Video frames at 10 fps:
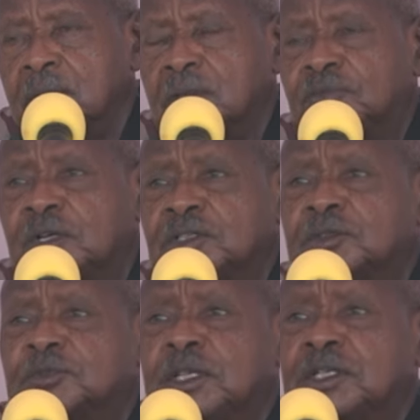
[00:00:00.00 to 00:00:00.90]
The
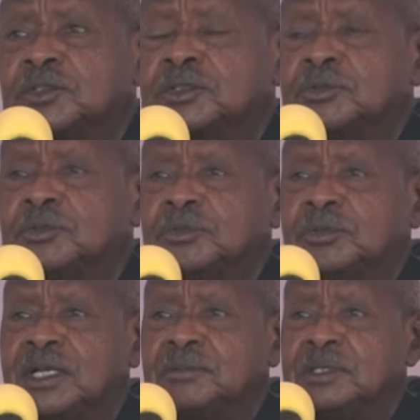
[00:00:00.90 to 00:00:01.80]
first phase,
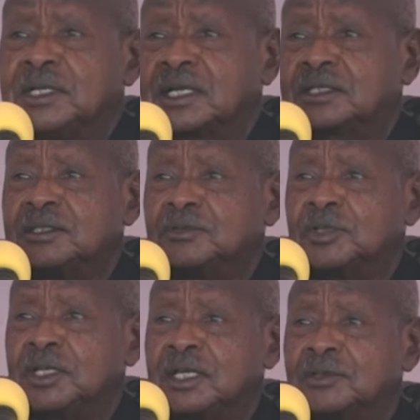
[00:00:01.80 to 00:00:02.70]
we had been active
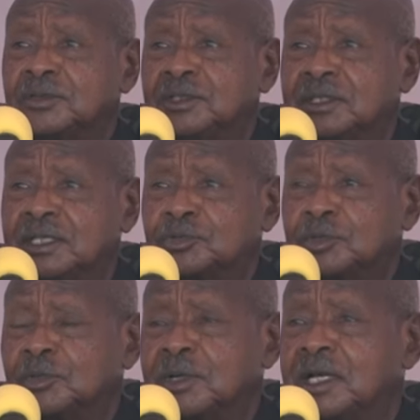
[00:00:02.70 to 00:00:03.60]
here. That's
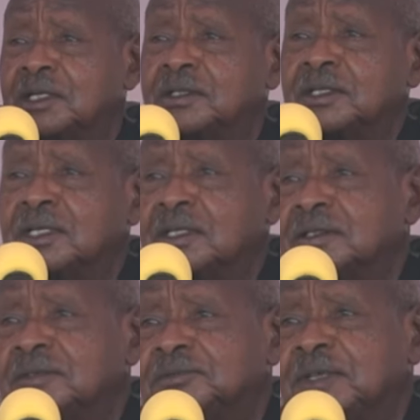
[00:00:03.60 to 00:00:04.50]
when we had the
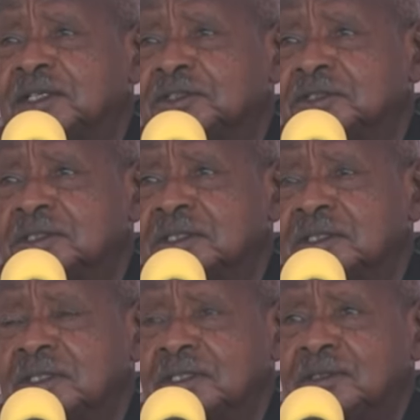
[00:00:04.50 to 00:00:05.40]
fights
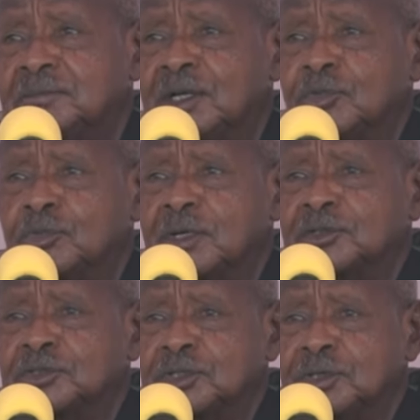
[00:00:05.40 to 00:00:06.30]
in Maluku
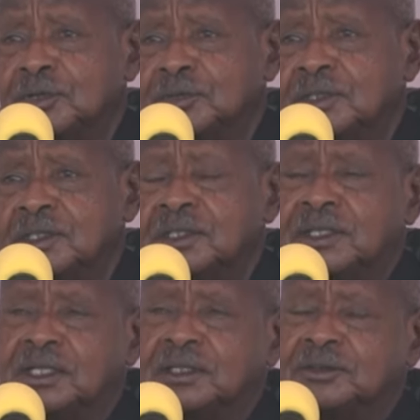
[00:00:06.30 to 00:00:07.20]
and so on,
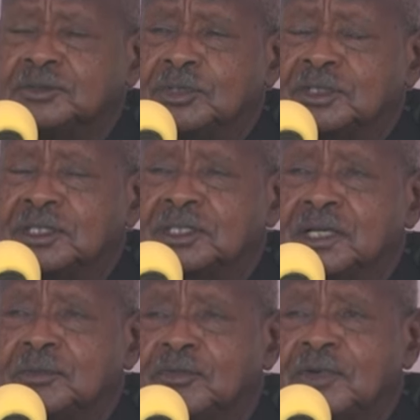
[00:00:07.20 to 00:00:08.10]
during the
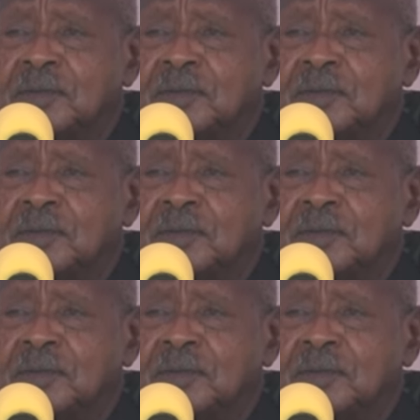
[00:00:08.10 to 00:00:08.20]
time of